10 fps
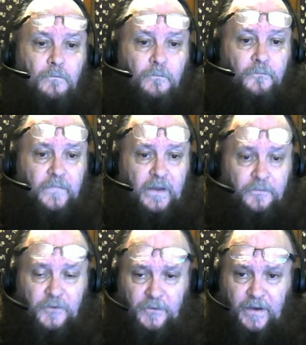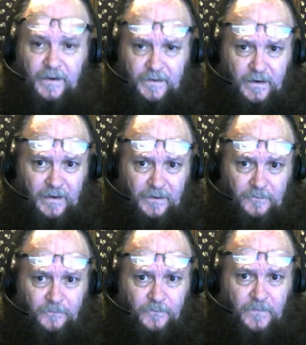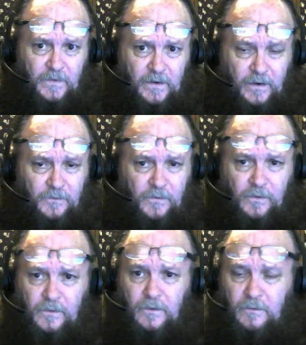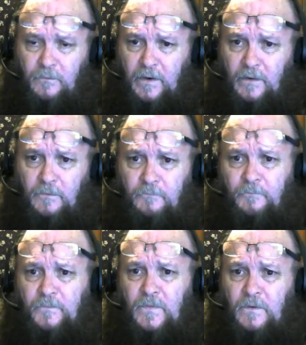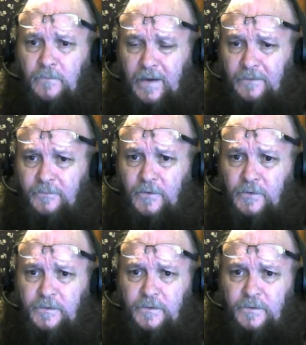If you cannot enter a realm at first,